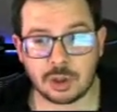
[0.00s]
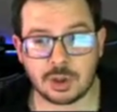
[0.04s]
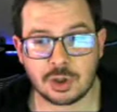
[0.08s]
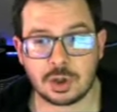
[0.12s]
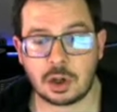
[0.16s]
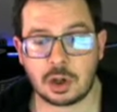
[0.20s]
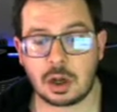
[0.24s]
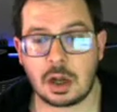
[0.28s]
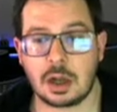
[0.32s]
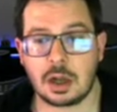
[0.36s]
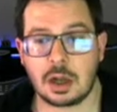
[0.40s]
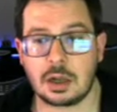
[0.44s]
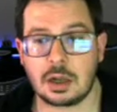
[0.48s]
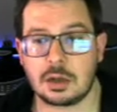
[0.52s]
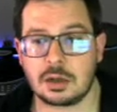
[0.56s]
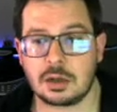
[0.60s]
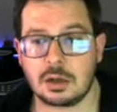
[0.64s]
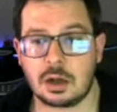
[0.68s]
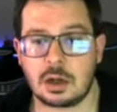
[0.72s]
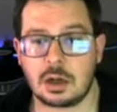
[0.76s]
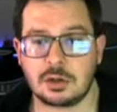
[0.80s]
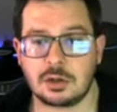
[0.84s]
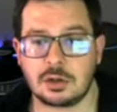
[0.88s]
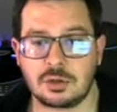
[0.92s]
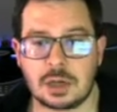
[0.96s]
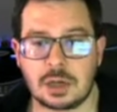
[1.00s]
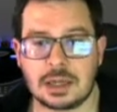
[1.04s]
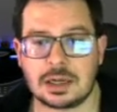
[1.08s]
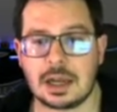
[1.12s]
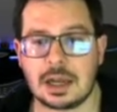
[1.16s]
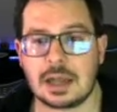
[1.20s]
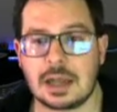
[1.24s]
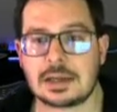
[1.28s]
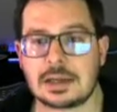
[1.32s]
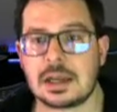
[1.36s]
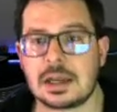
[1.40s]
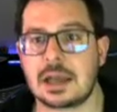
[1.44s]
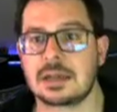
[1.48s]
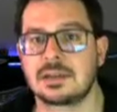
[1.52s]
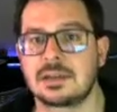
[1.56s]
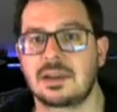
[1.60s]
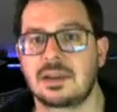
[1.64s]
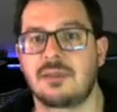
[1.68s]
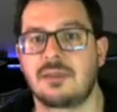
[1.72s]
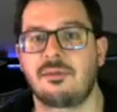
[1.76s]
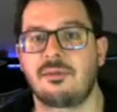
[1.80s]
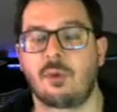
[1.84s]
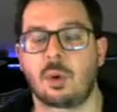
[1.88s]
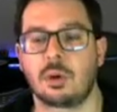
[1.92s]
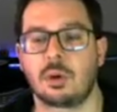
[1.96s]
on Dragonite as a
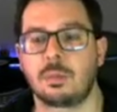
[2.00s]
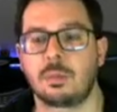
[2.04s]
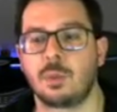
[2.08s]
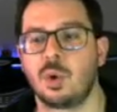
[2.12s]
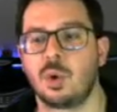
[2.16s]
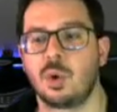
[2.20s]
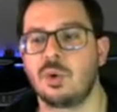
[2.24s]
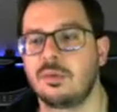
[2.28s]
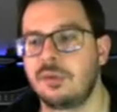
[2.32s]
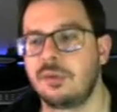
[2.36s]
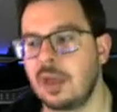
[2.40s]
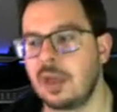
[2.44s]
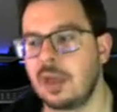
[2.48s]
fourth move,